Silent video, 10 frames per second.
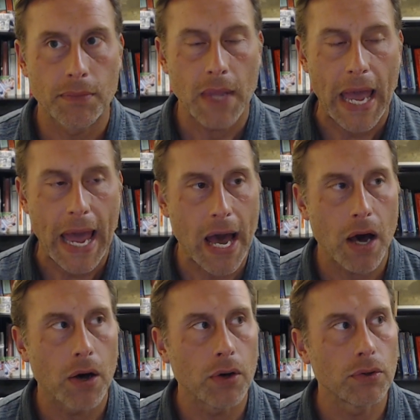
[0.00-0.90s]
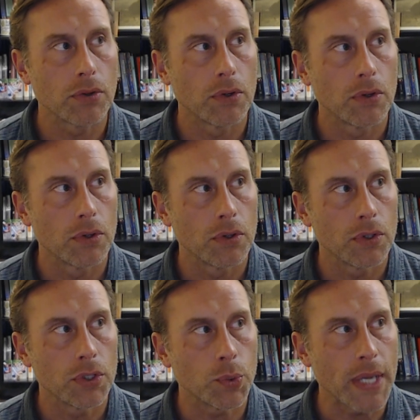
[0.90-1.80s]
How
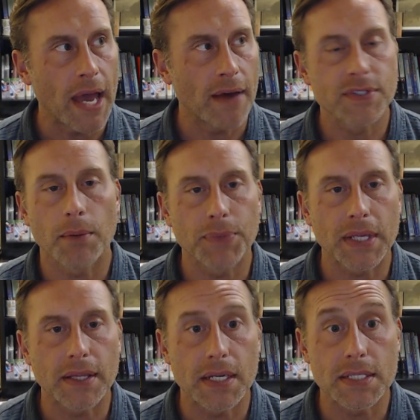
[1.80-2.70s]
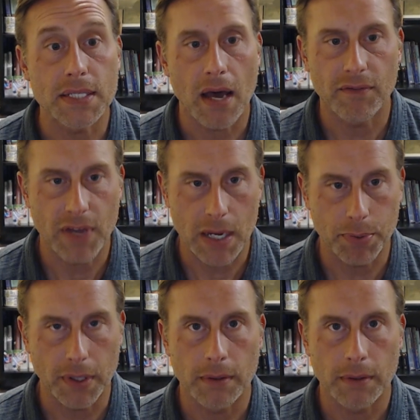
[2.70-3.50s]
do we have something that is not vapor?